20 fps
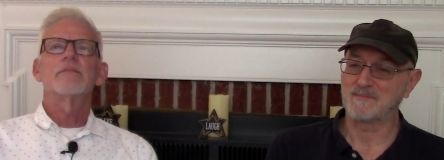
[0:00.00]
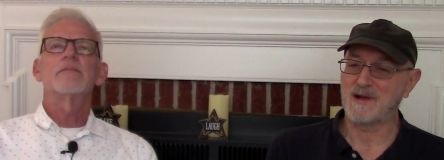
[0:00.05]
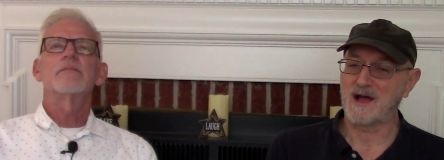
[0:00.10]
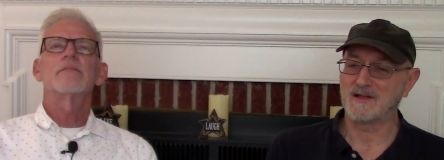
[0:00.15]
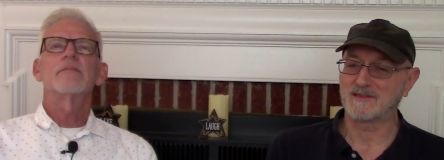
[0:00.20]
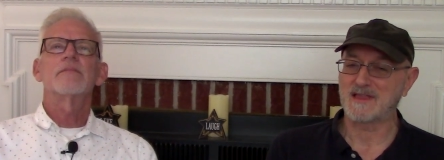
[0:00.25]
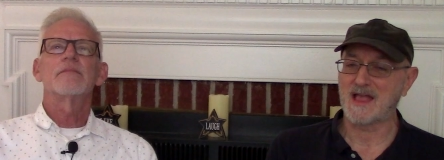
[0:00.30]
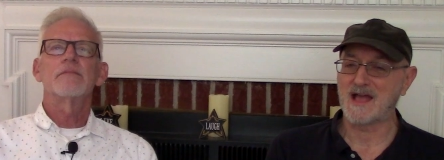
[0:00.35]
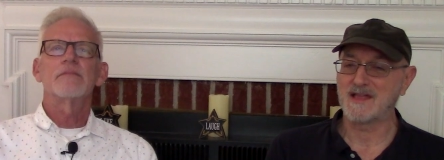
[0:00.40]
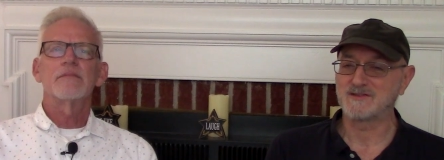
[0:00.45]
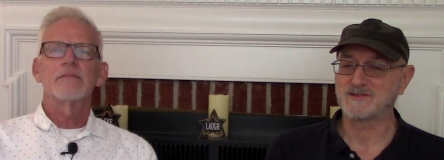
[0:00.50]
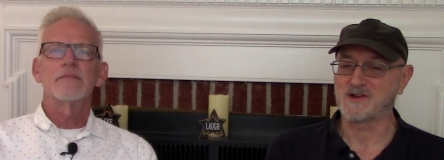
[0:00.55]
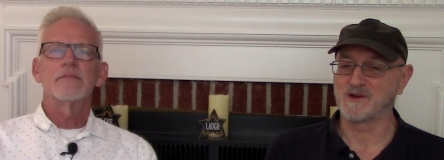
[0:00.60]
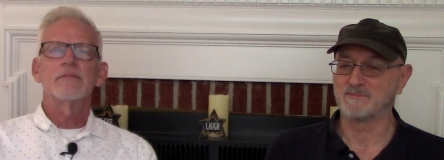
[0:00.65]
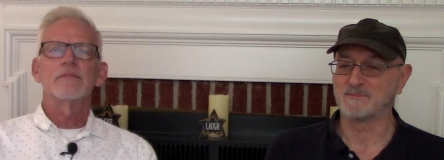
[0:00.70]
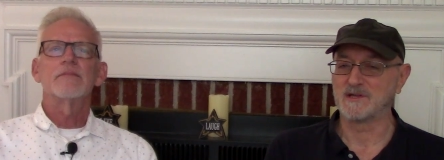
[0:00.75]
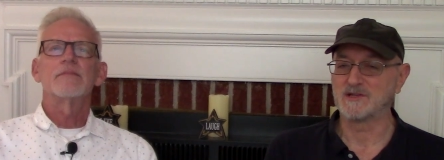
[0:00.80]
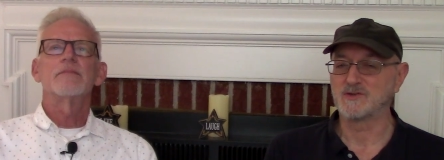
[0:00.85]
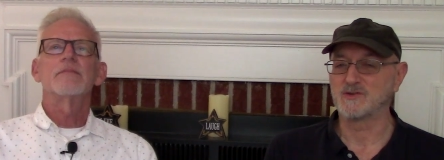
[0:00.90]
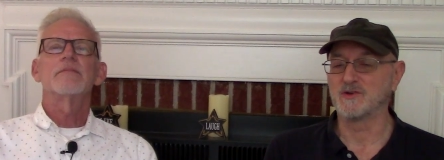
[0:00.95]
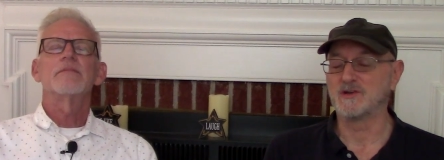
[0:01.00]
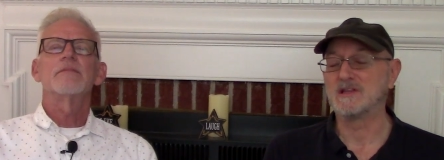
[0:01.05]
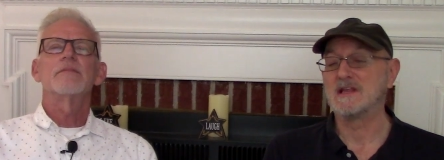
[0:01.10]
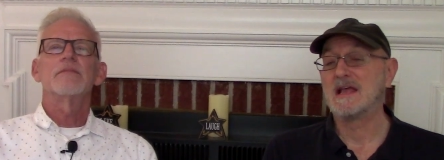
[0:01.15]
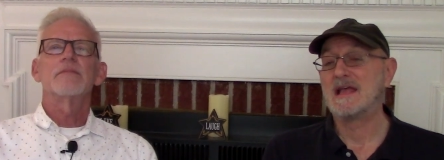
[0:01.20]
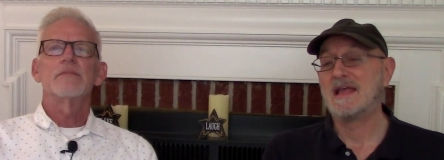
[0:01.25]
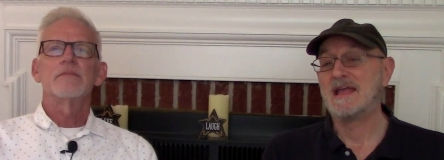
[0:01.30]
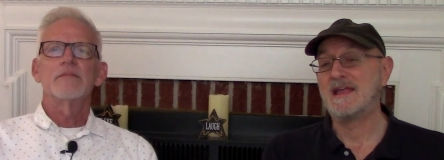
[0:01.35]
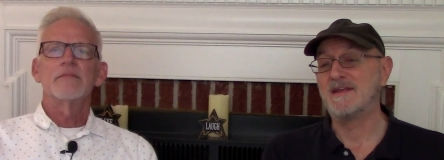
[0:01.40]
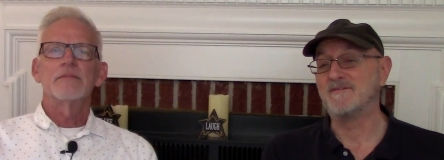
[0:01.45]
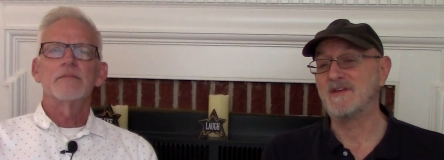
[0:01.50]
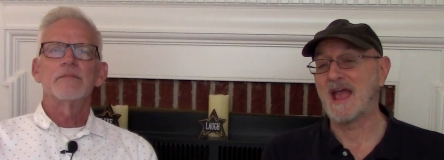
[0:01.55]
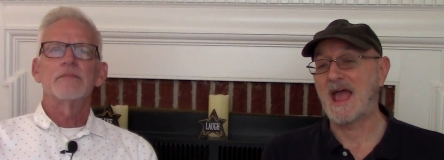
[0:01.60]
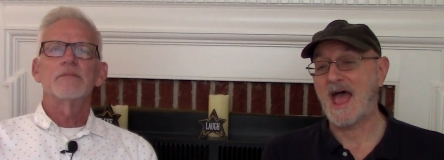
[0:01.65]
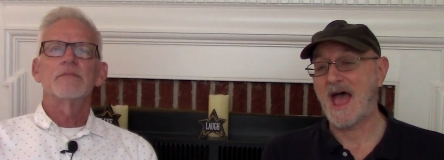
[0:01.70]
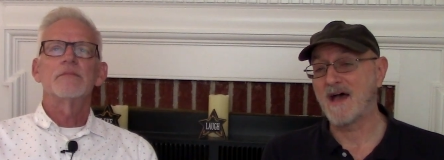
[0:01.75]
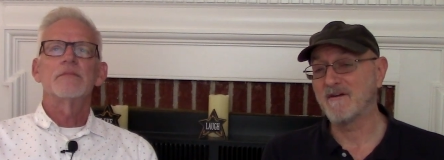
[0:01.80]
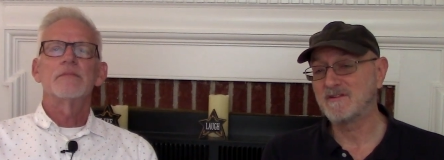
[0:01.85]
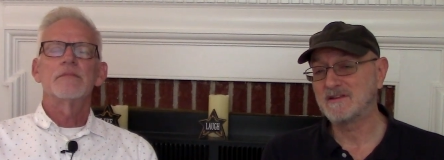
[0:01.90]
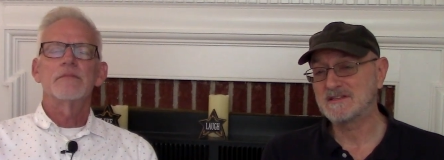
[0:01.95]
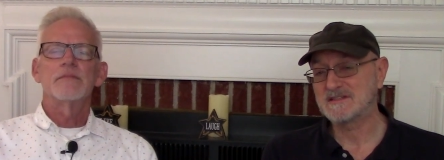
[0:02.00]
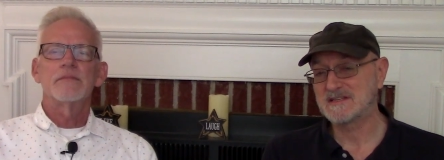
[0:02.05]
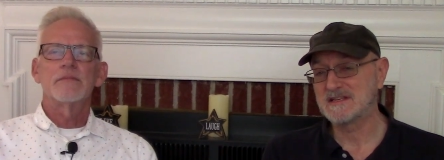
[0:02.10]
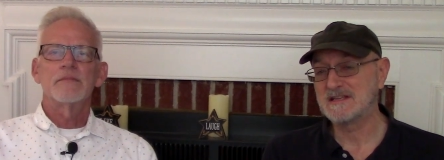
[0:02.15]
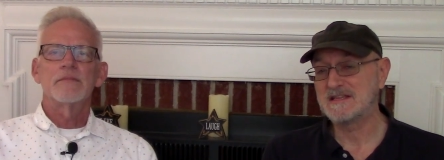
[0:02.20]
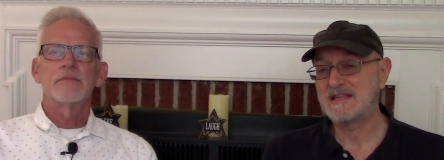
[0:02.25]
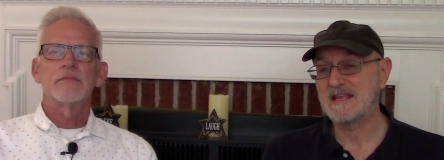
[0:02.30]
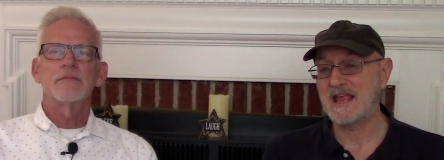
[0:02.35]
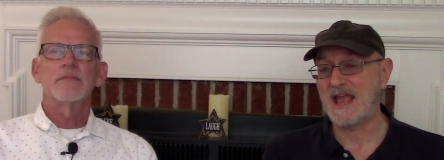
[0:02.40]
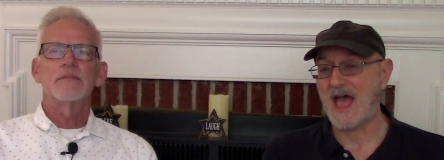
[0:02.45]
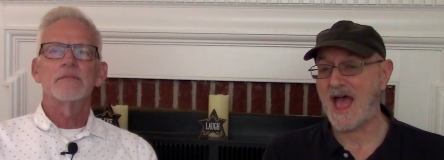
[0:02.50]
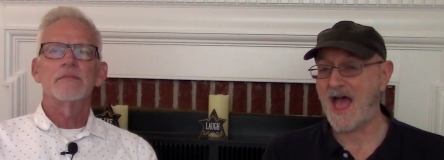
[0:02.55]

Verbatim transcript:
Speaker 1: about that, jump into it. If you haven't seen the